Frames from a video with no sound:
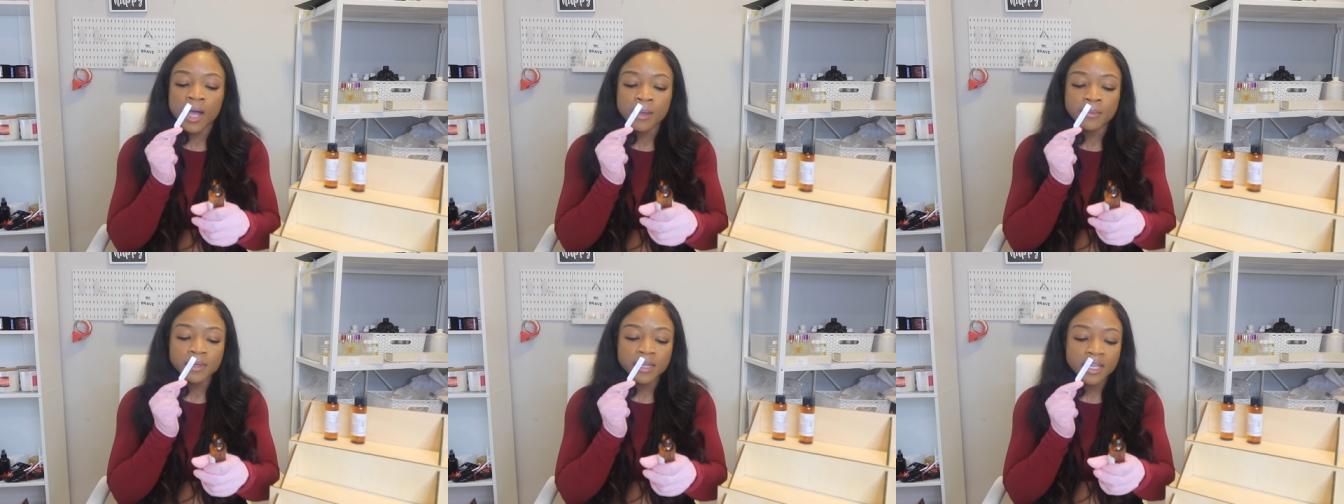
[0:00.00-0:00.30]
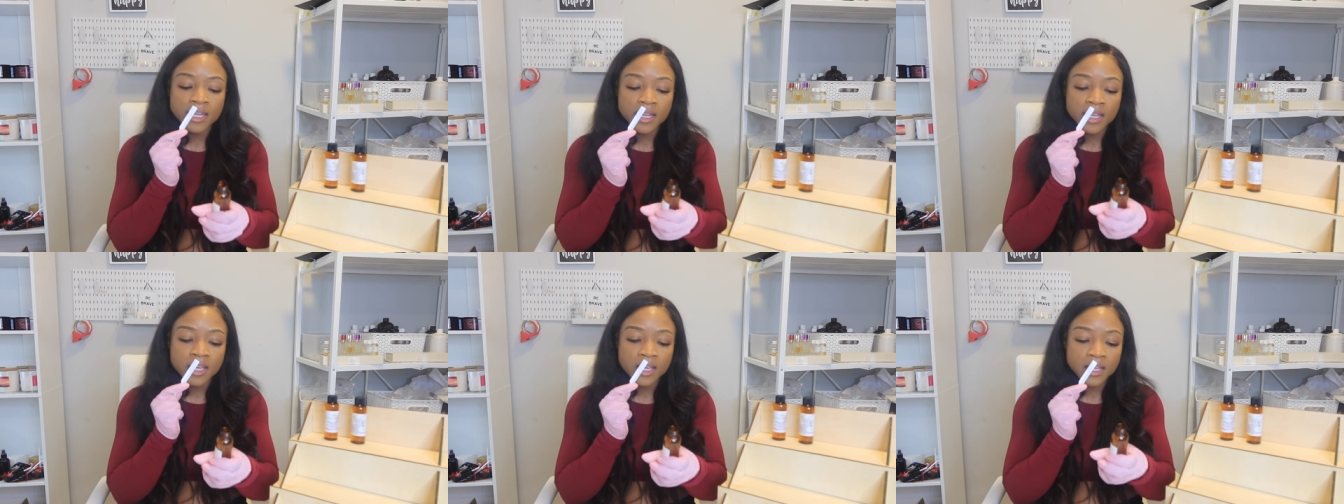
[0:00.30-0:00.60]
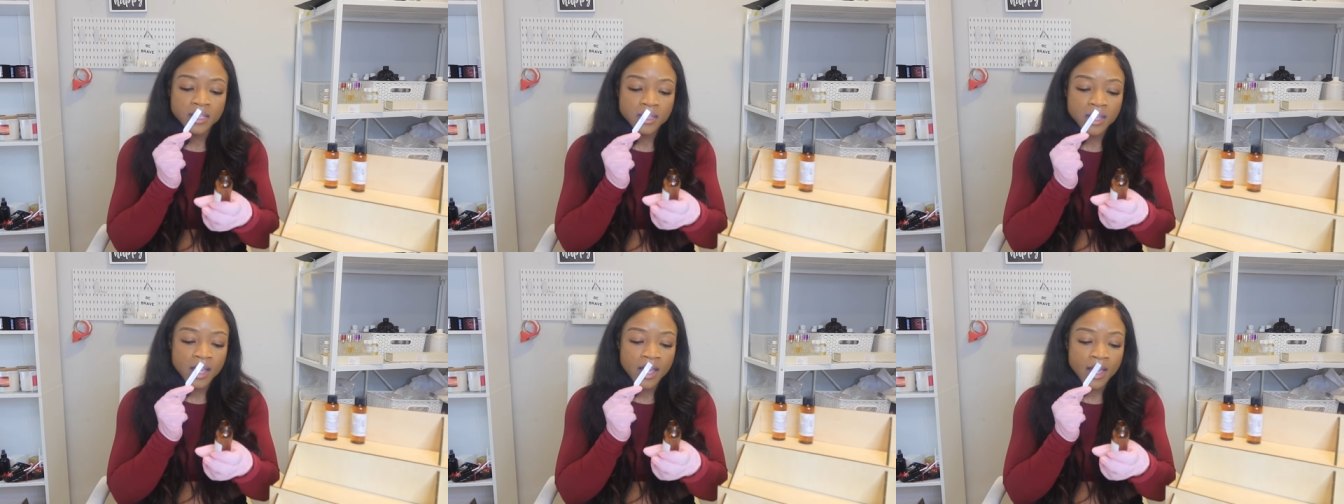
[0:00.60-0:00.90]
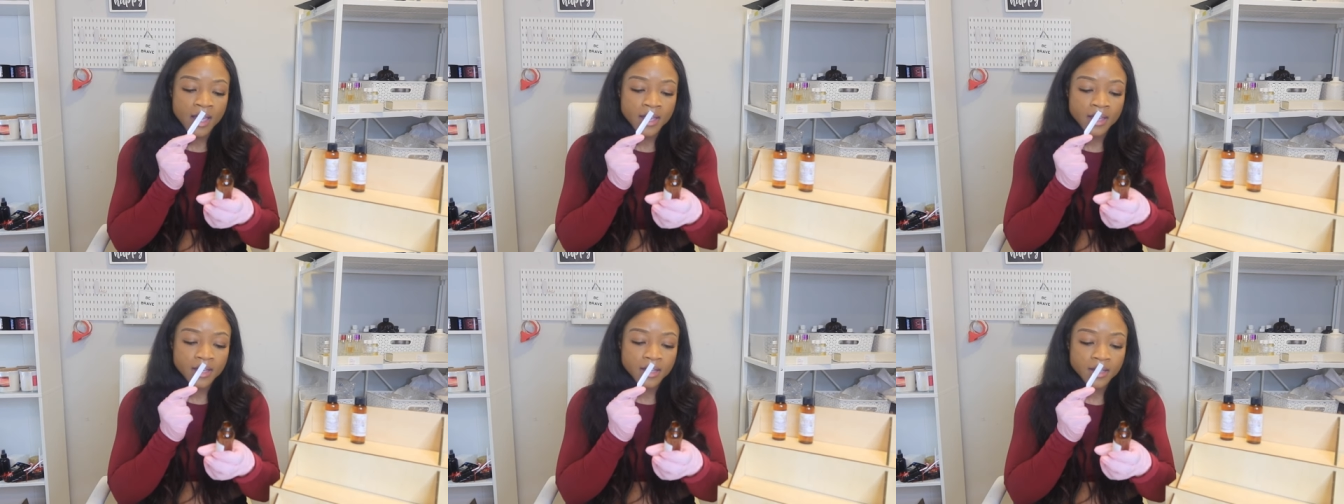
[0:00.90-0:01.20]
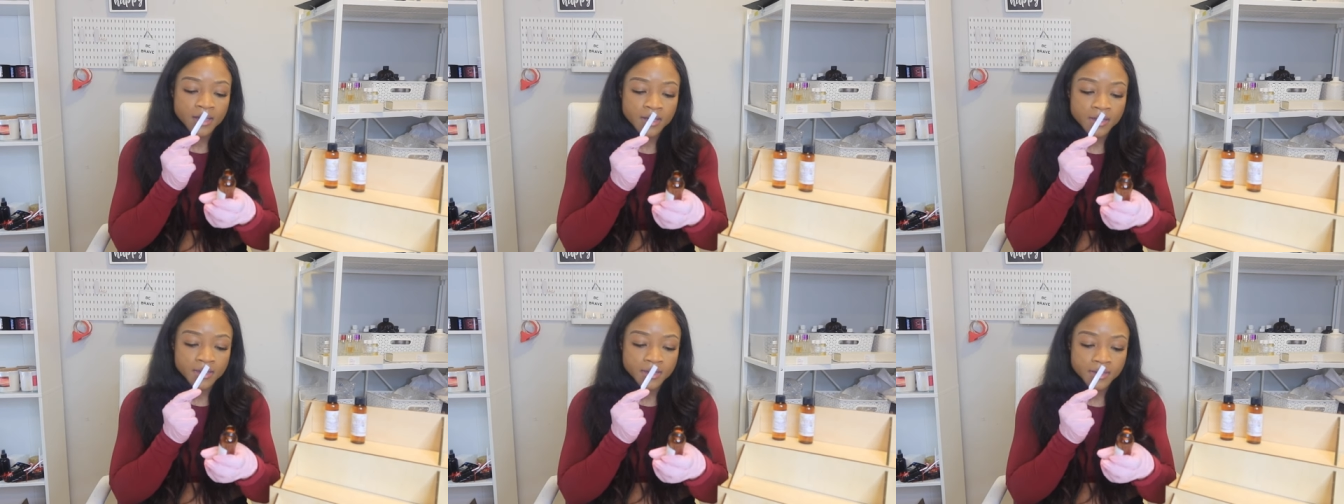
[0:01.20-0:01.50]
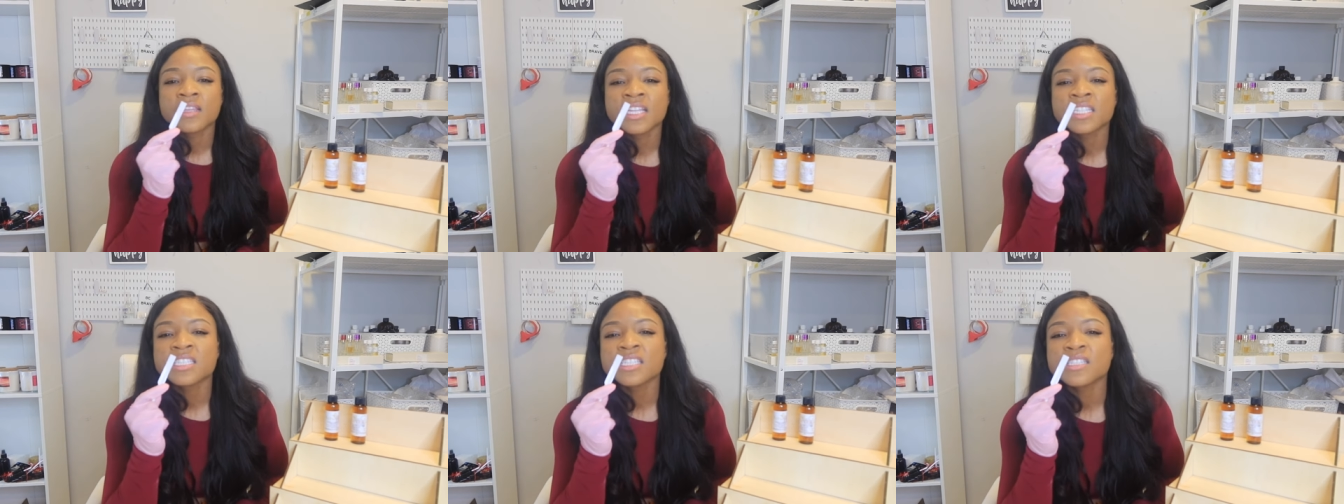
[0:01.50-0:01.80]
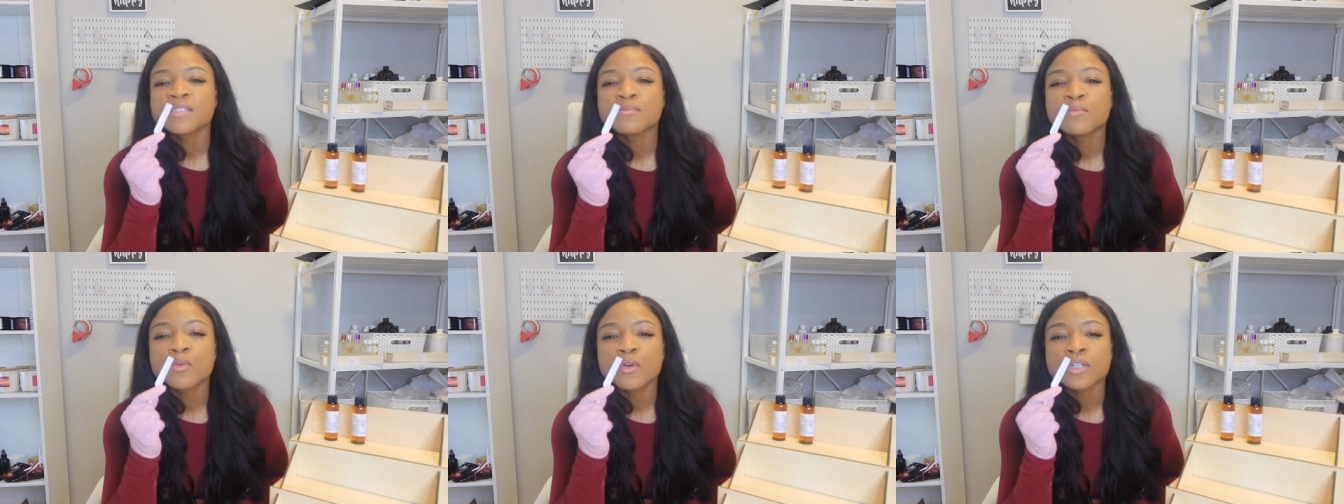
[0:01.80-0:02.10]
I'm getting like, this
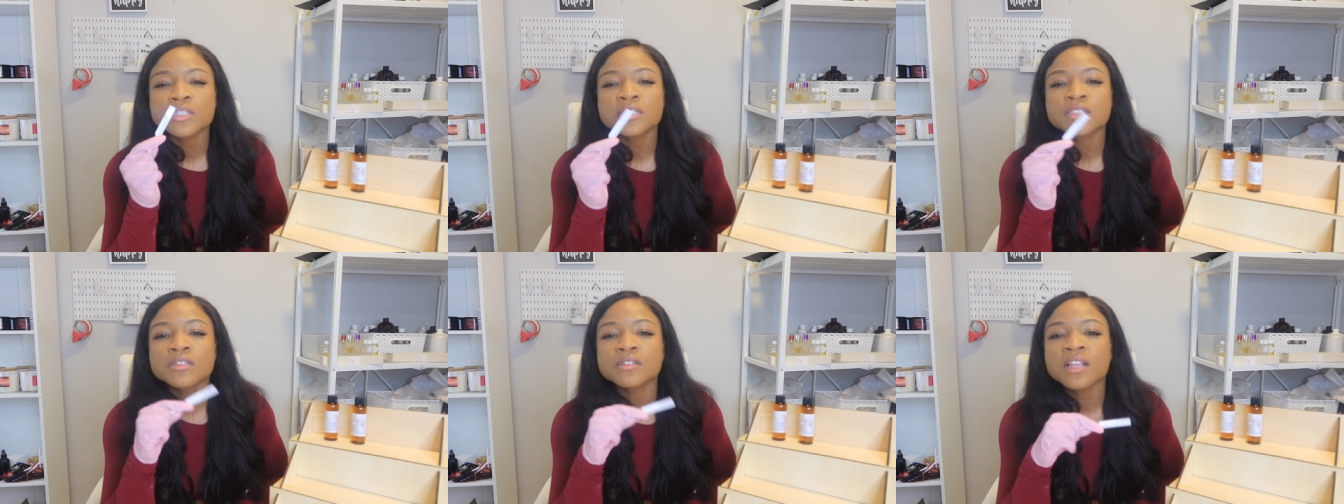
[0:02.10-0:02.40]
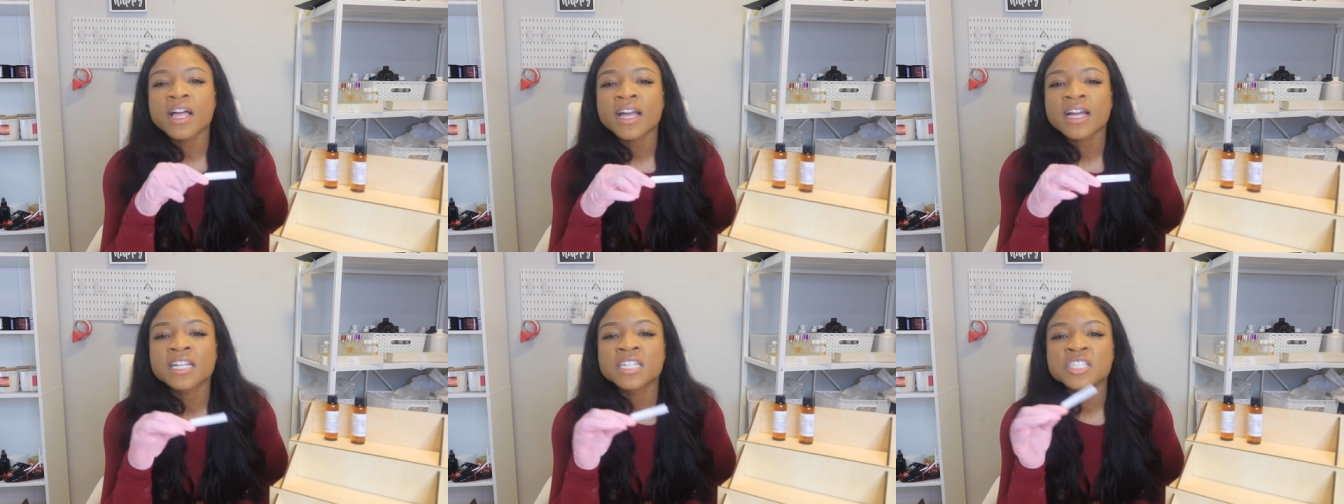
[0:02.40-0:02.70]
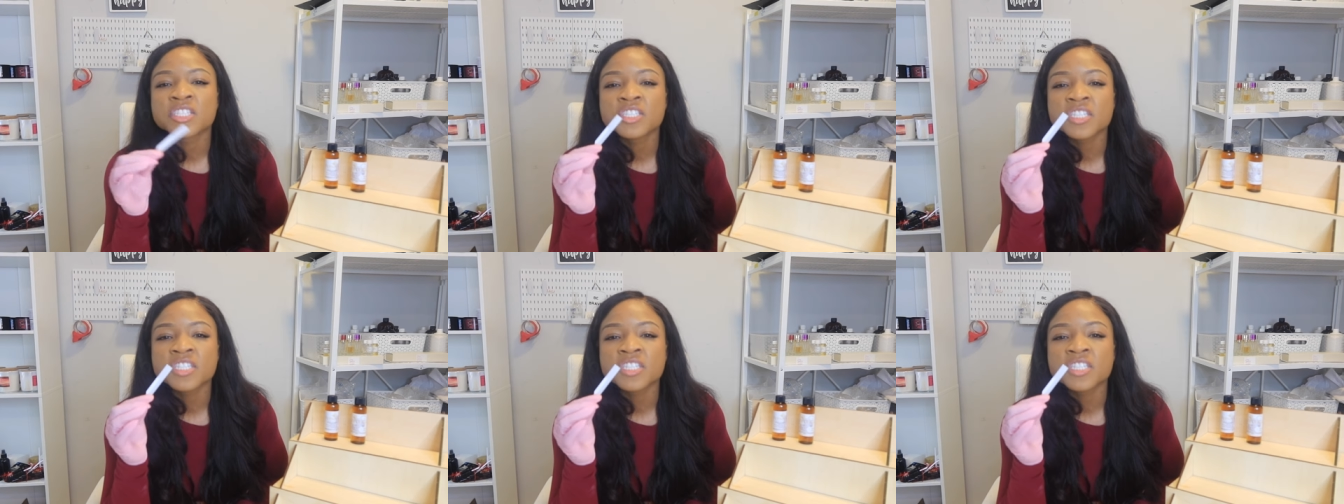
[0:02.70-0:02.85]
is more so like a